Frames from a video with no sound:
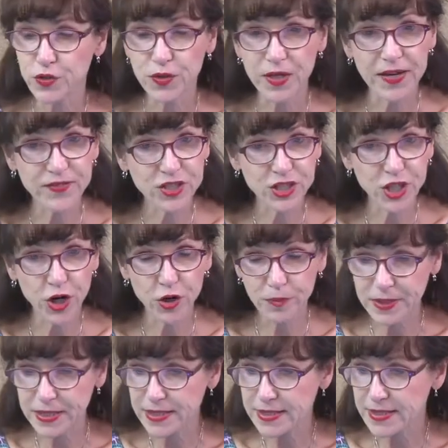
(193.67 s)
You can have
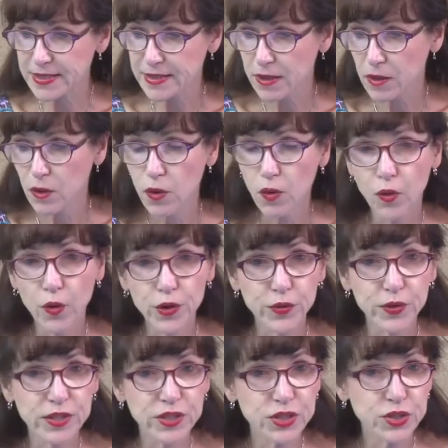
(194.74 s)
Sharpies, or you
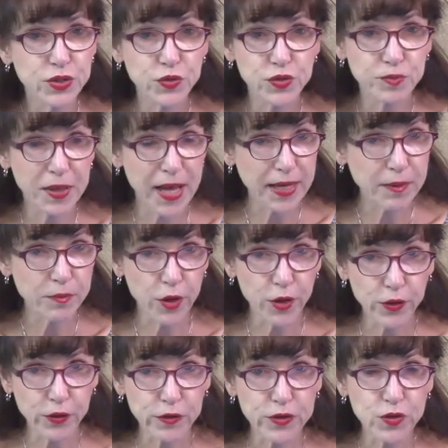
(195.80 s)
can just use black
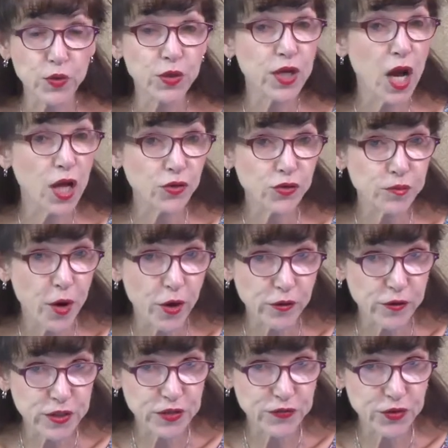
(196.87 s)
markers, or colored
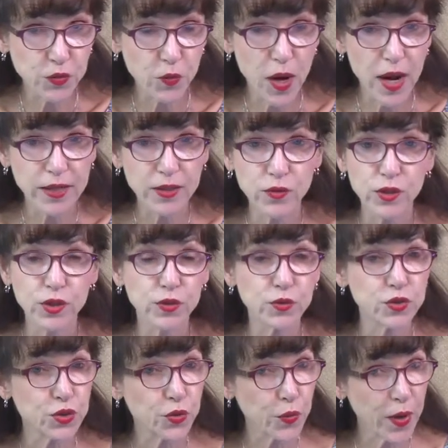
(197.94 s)
markers if you want. You could
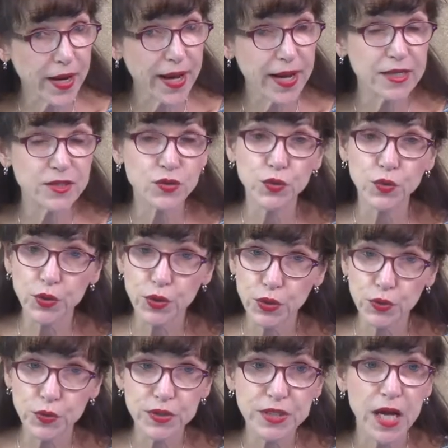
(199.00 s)
use crayons, or you could
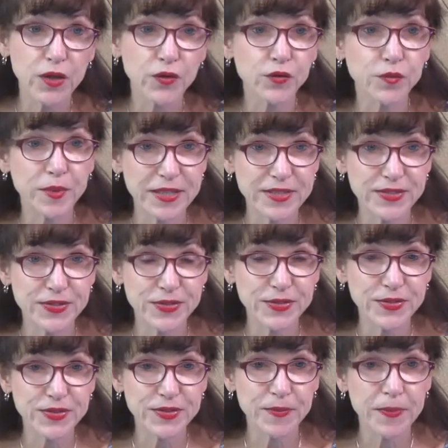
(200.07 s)
use colored
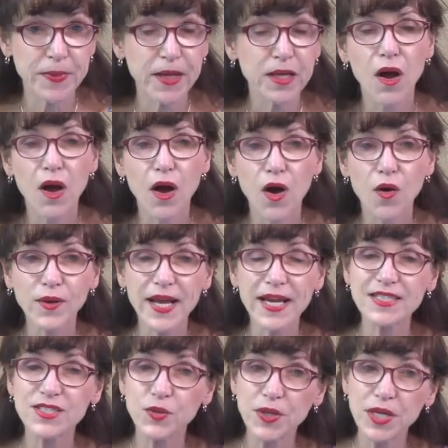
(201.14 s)
pencils. Okay,
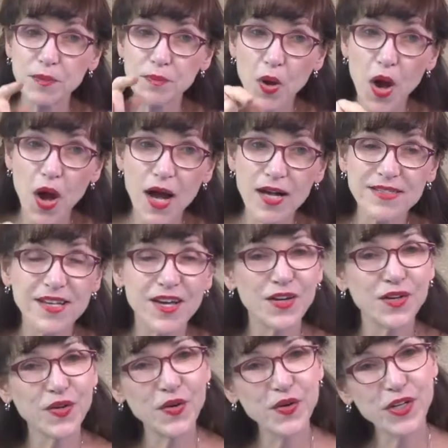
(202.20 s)
so hit pause,
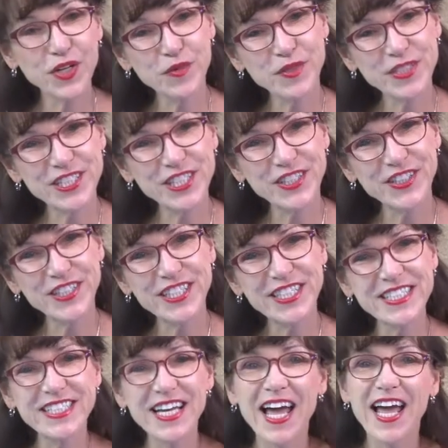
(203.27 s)
go get your
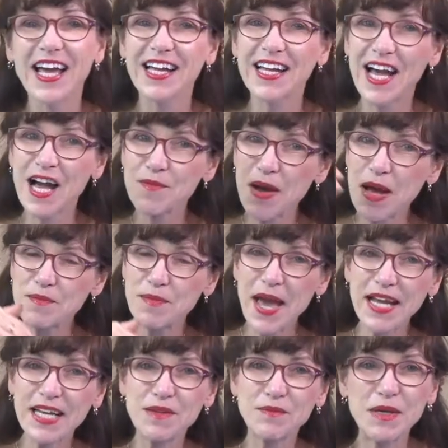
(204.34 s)
materials, come on
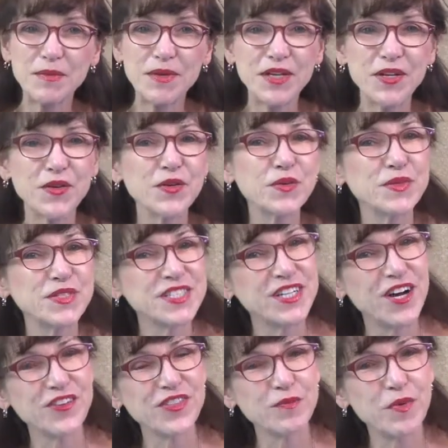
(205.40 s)
back and meet me here and we'll
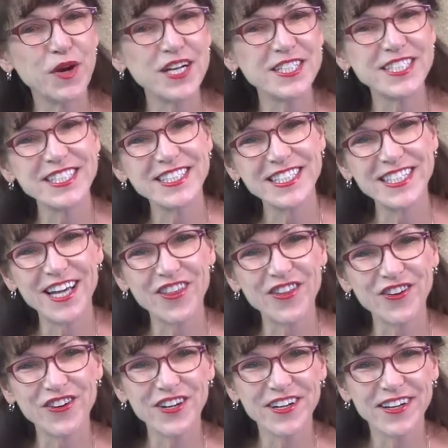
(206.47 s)
start the project together.